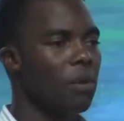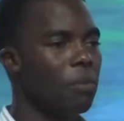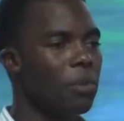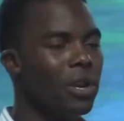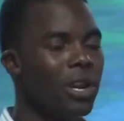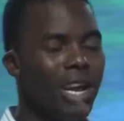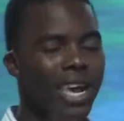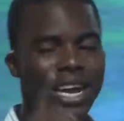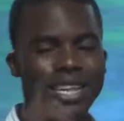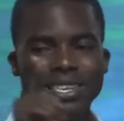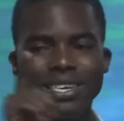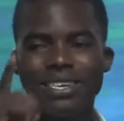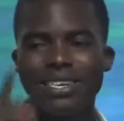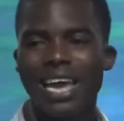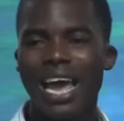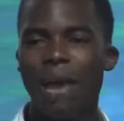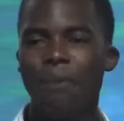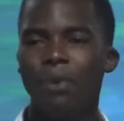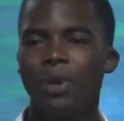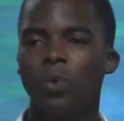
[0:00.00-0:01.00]
But look at the
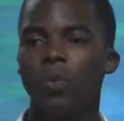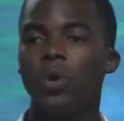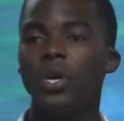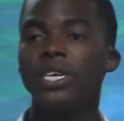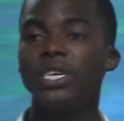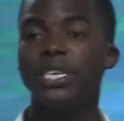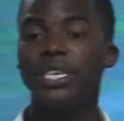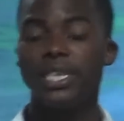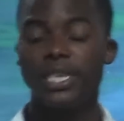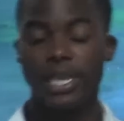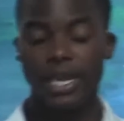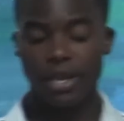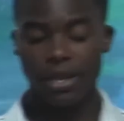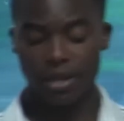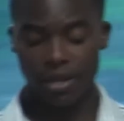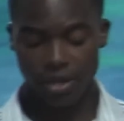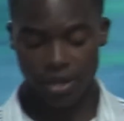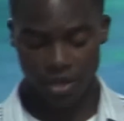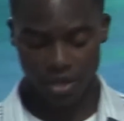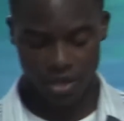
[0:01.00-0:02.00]
timing. What does he
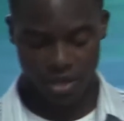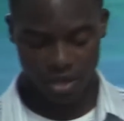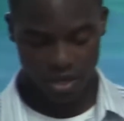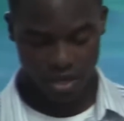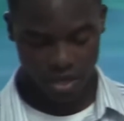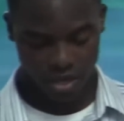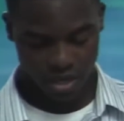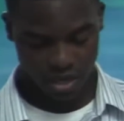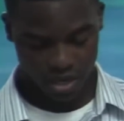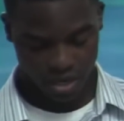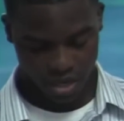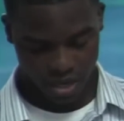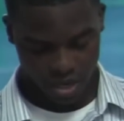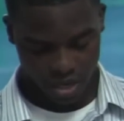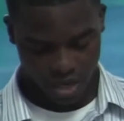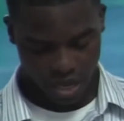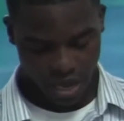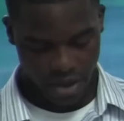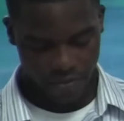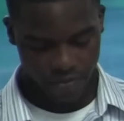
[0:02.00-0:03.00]
say?
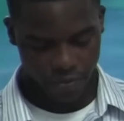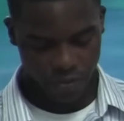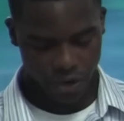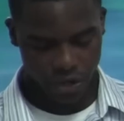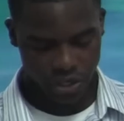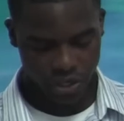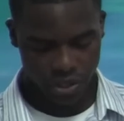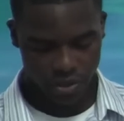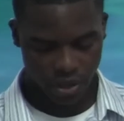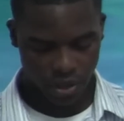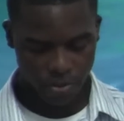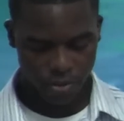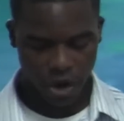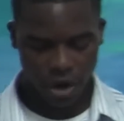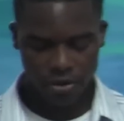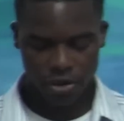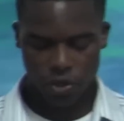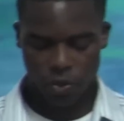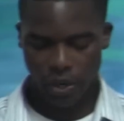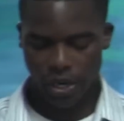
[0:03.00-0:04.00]
In verse in
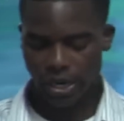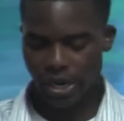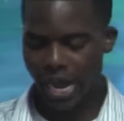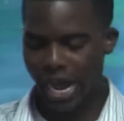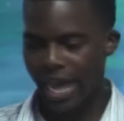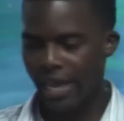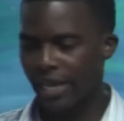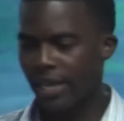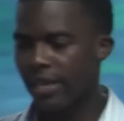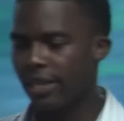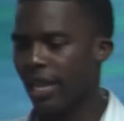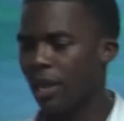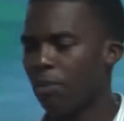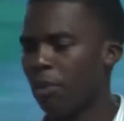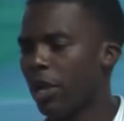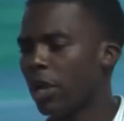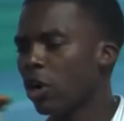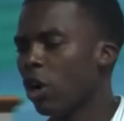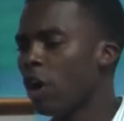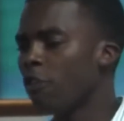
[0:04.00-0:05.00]
Proverbs 29, he that
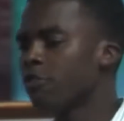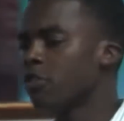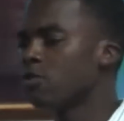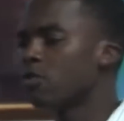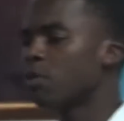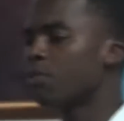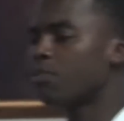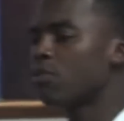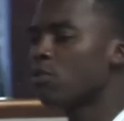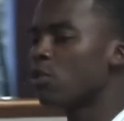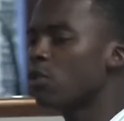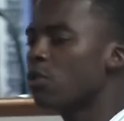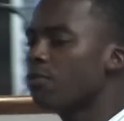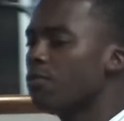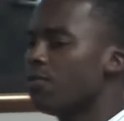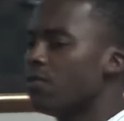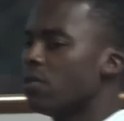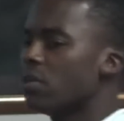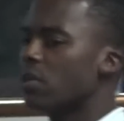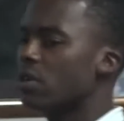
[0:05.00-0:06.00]
being often reproved,
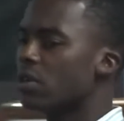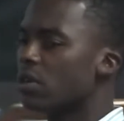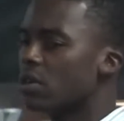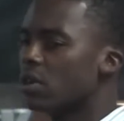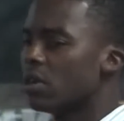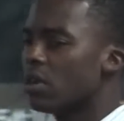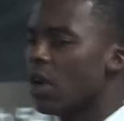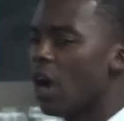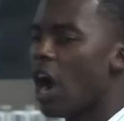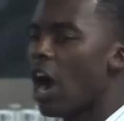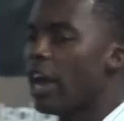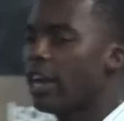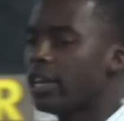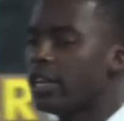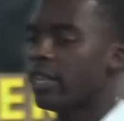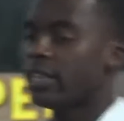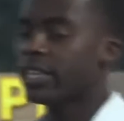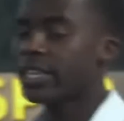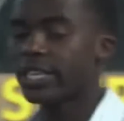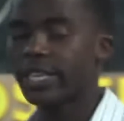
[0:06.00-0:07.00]

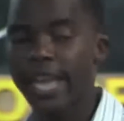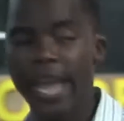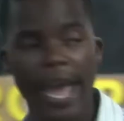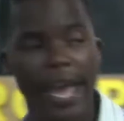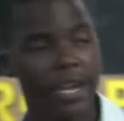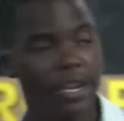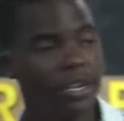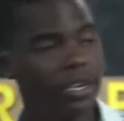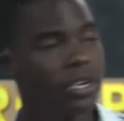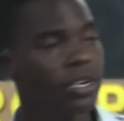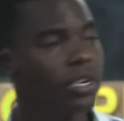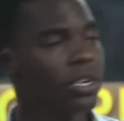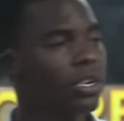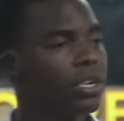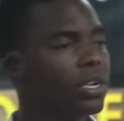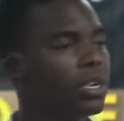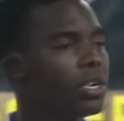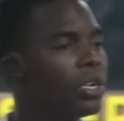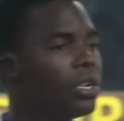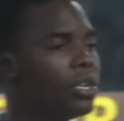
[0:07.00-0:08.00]
hardeneth his neck,
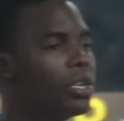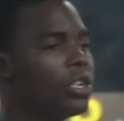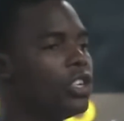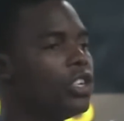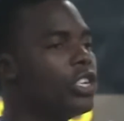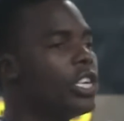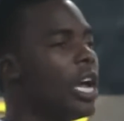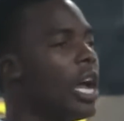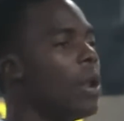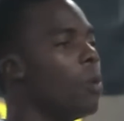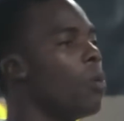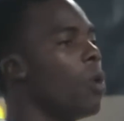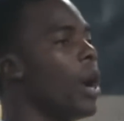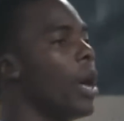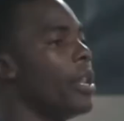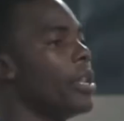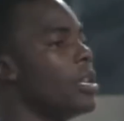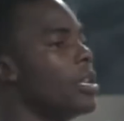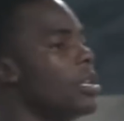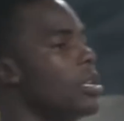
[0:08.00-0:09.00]
shall
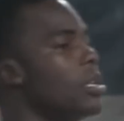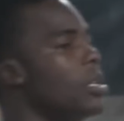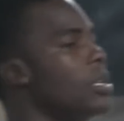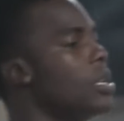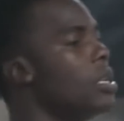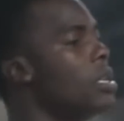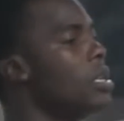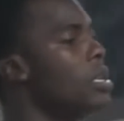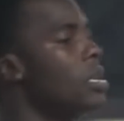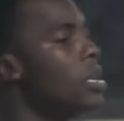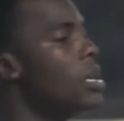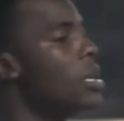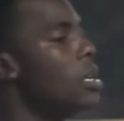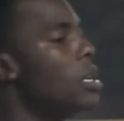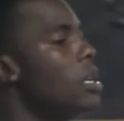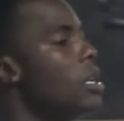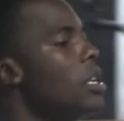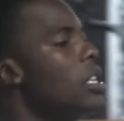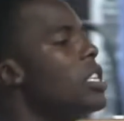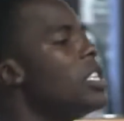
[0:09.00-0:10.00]
what? Suddenly.
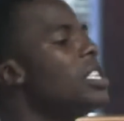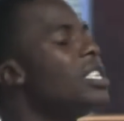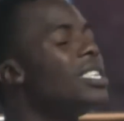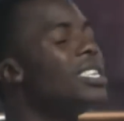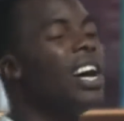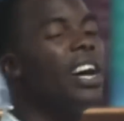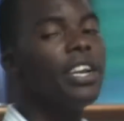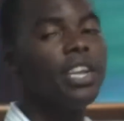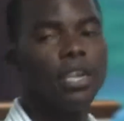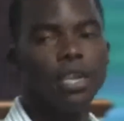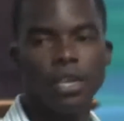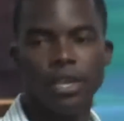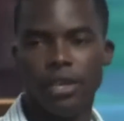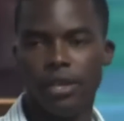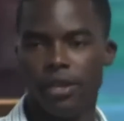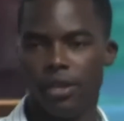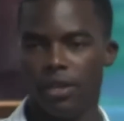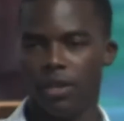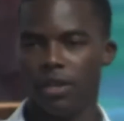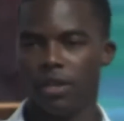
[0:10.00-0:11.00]
Suddenly.
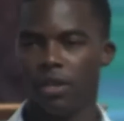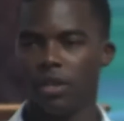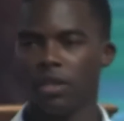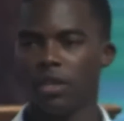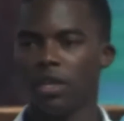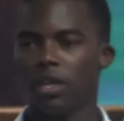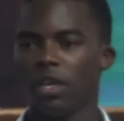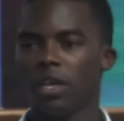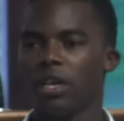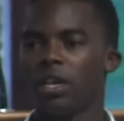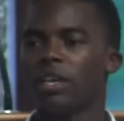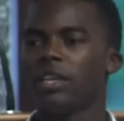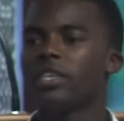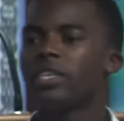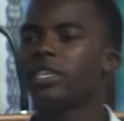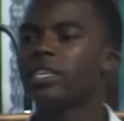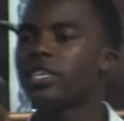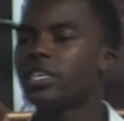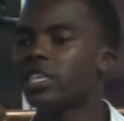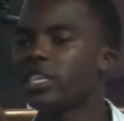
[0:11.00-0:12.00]

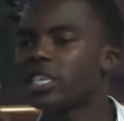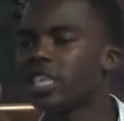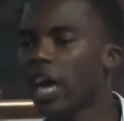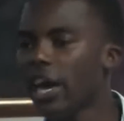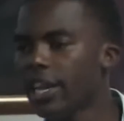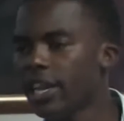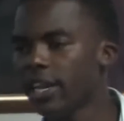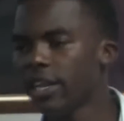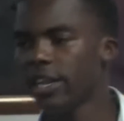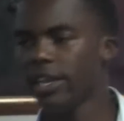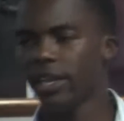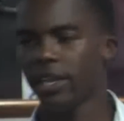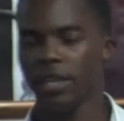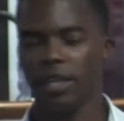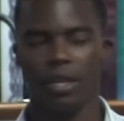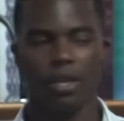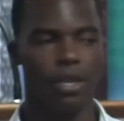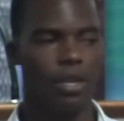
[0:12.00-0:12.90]
Suddenly.